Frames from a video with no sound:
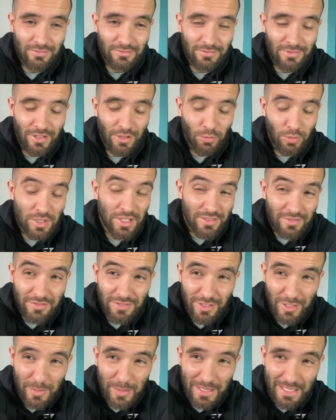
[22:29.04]
I wasn't
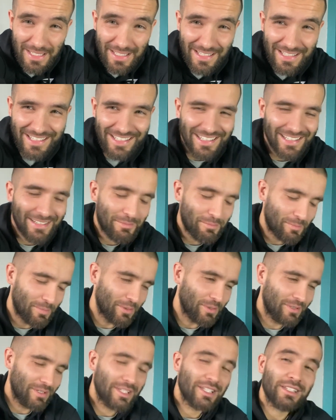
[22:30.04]
for a bit,
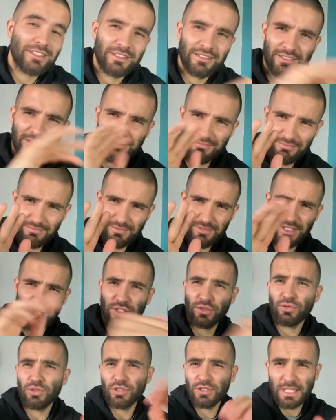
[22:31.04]
but it's
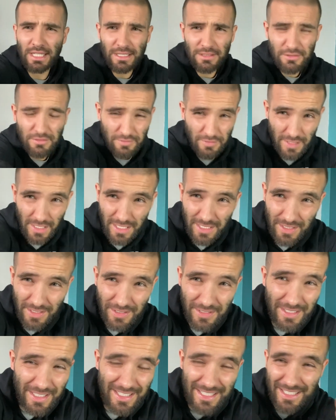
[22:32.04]
all good now. Vegan
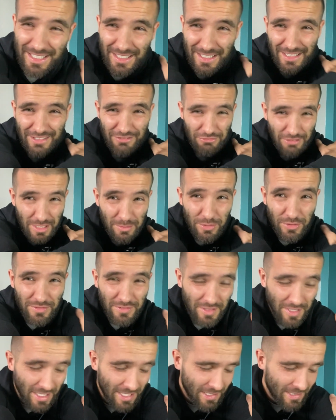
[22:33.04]
diet is incredible for
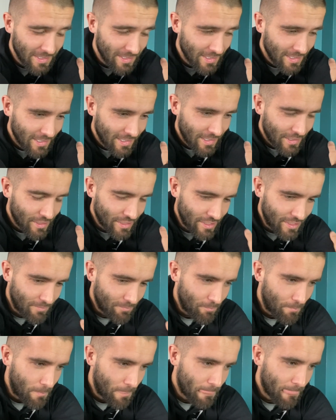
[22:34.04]

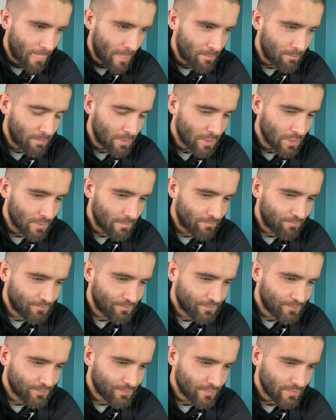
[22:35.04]
that. But,
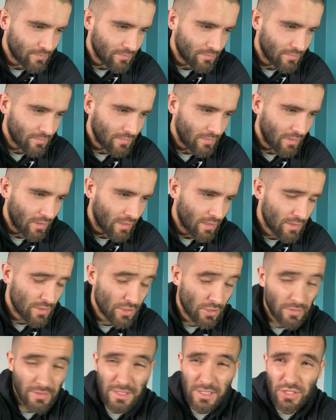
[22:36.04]

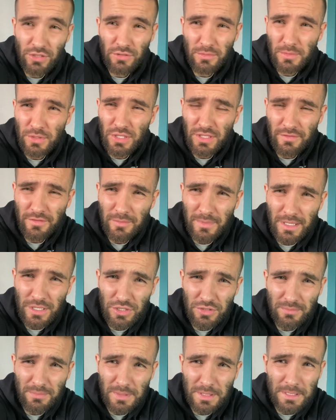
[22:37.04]
sorry if that's too much
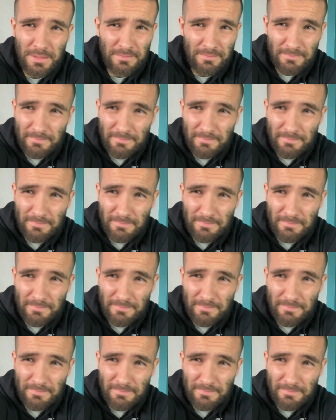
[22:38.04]
information, but